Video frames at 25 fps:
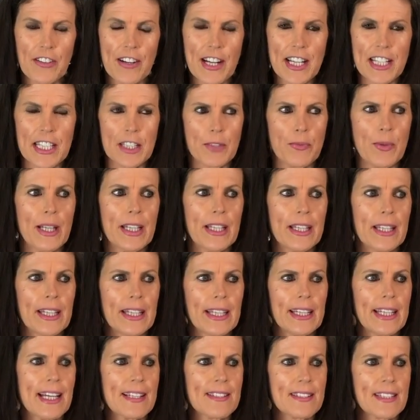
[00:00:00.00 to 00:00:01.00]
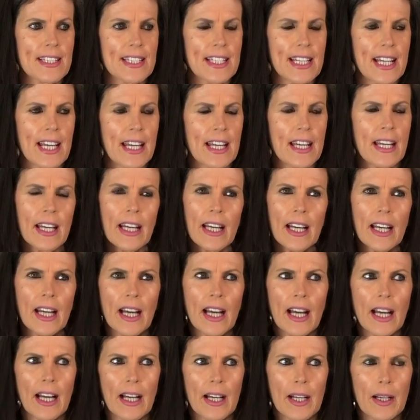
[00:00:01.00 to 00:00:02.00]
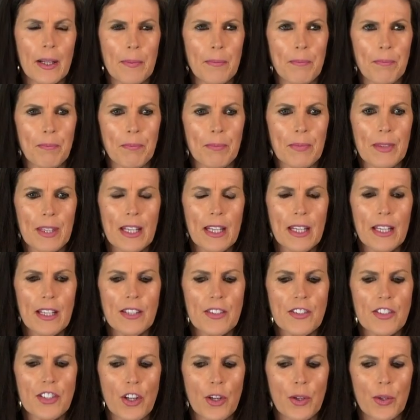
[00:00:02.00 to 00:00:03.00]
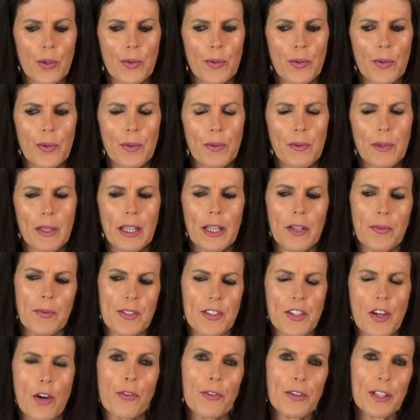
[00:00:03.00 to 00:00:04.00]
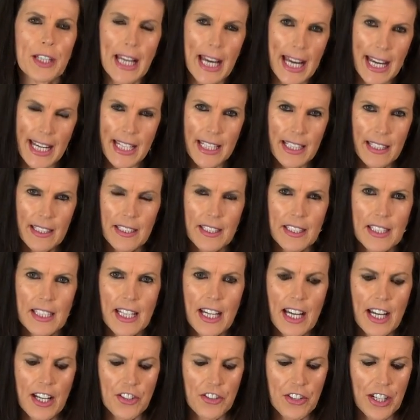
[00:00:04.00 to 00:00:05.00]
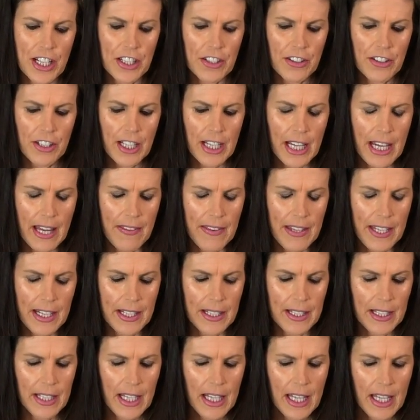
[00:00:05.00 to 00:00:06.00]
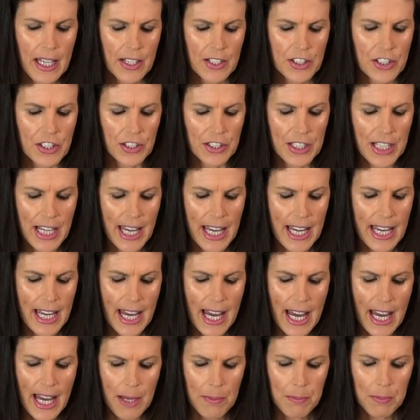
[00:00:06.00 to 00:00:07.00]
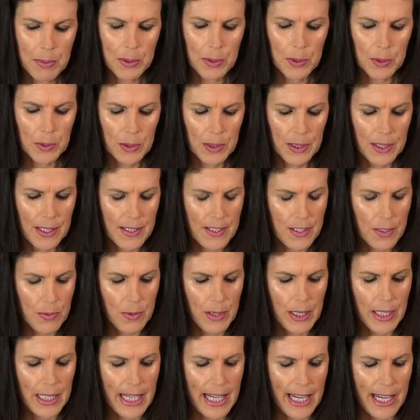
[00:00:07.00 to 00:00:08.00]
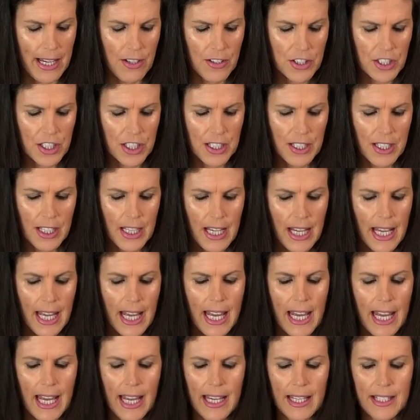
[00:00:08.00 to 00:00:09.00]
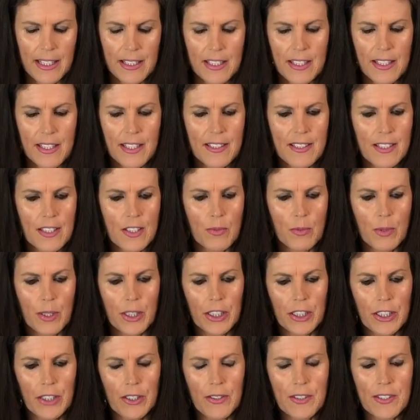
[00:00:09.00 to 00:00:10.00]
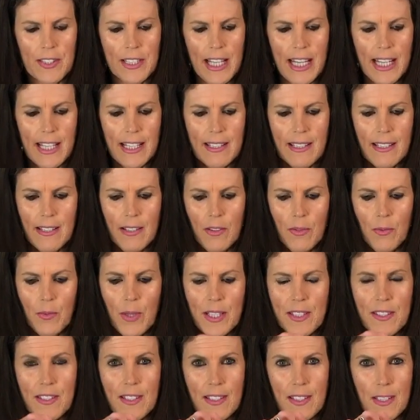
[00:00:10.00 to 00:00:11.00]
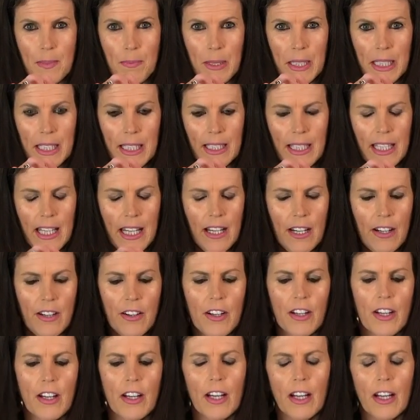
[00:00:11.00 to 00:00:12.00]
I did one yesterday, so it was overnight in the dehydrator, and then today I pulled this one out, and this is what it looks like once it's been in there